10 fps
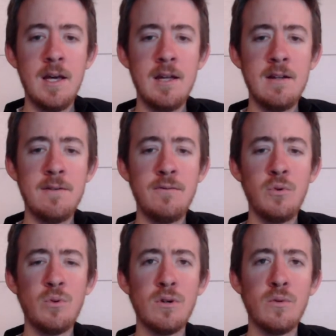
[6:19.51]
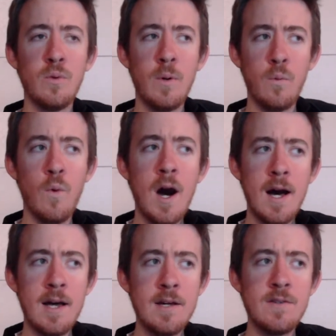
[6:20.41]
And if you are
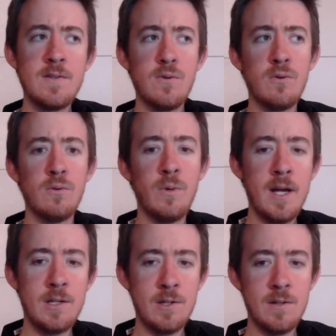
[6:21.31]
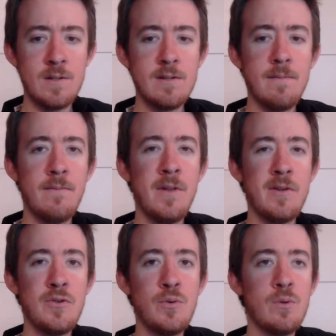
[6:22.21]
wise or righteous,
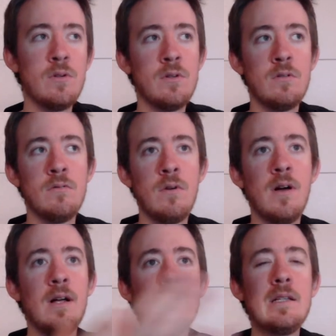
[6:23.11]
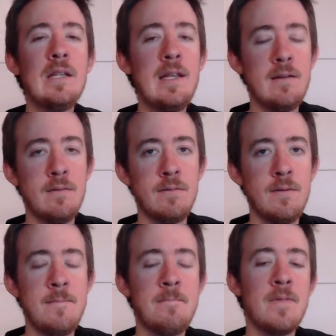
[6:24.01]
then you will
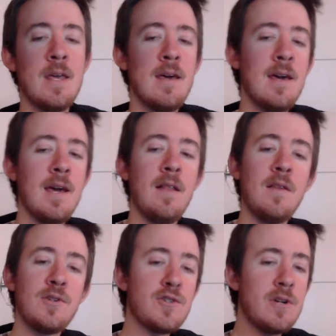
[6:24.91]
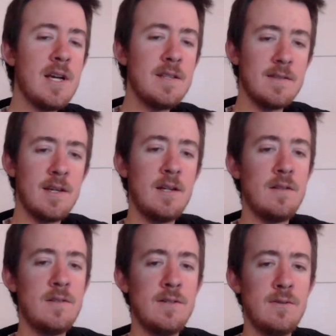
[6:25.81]
live. And it's
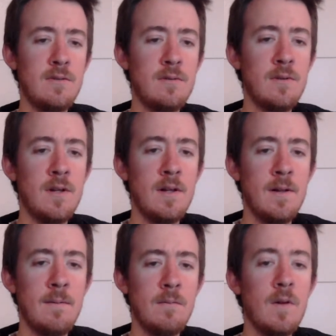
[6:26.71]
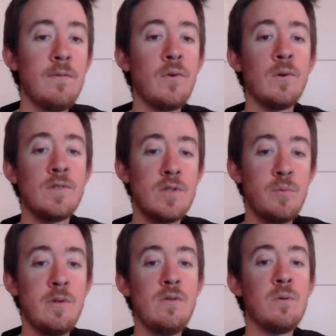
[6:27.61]
translated to, if you are
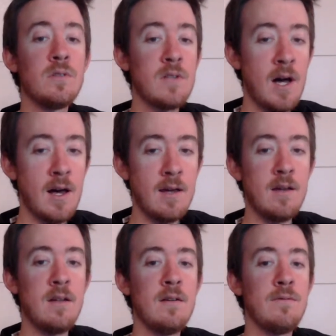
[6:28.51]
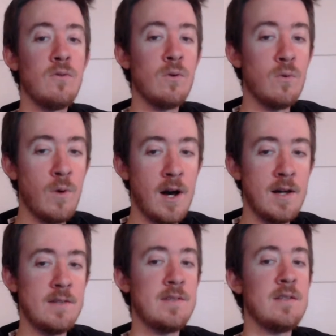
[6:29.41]
stupid, you will die, and if you are
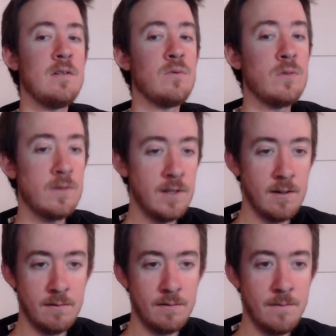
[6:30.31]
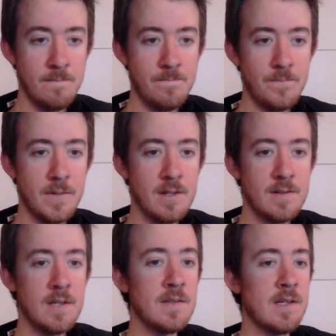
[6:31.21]
wise, then you will live.
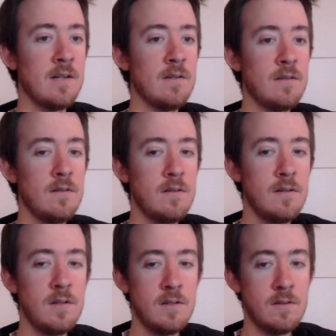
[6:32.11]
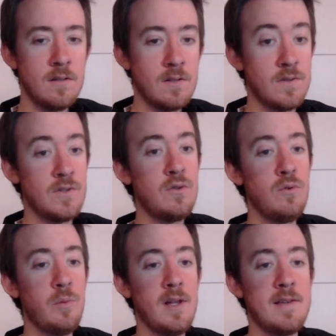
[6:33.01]
It says that in
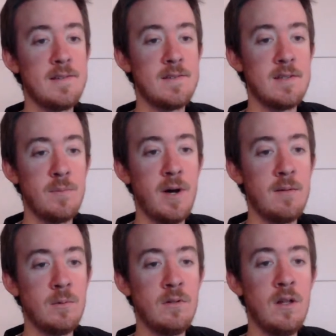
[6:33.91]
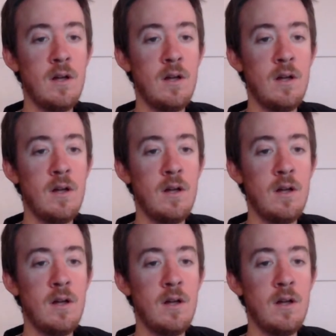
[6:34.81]
two places in the Bible.